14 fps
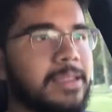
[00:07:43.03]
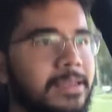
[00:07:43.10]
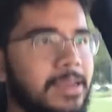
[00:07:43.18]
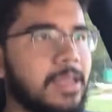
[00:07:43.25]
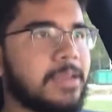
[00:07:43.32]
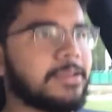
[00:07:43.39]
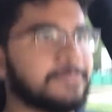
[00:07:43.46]
and
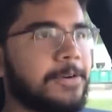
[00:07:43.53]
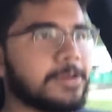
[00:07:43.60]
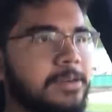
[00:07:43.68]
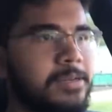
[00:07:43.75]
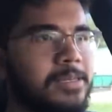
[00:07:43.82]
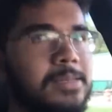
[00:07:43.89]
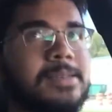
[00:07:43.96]
the catalytic
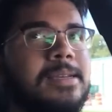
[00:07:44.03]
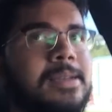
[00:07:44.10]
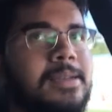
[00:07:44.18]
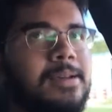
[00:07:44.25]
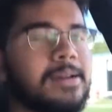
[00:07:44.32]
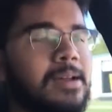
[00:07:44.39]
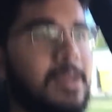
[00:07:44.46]
converters.
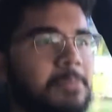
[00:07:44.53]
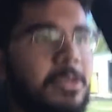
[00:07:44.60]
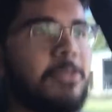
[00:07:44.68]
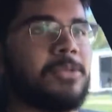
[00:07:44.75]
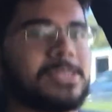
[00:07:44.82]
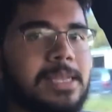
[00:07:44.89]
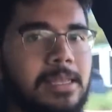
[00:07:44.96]

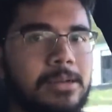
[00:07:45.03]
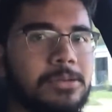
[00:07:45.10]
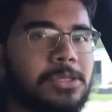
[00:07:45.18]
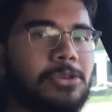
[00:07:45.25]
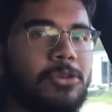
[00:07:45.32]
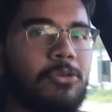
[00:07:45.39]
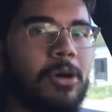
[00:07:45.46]
It was a
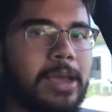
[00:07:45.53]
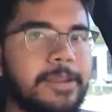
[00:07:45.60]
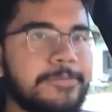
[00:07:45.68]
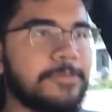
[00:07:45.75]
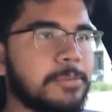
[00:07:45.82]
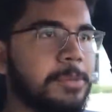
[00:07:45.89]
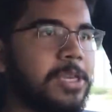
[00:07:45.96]
little too
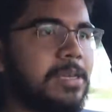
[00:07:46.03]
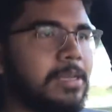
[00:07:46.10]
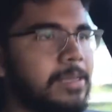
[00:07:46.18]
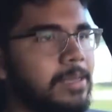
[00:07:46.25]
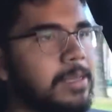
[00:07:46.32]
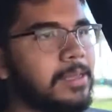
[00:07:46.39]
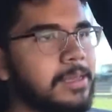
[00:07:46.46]
quiet for me,
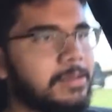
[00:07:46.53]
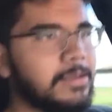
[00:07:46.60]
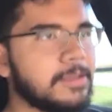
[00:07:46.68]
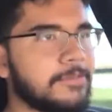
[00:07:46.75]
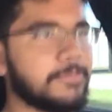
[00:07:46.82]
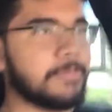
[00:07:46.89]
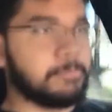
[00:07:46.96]

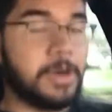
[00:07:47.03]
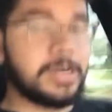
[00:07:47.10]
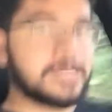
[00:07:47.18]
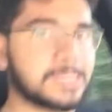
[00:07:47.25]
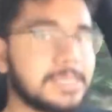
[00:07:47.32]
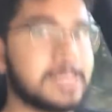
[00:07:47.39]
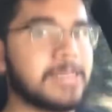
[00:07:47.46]

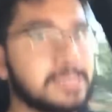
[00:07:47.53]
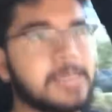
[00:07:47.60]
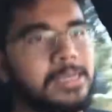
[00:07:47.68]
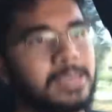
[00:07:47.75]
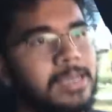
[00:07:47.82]
personally.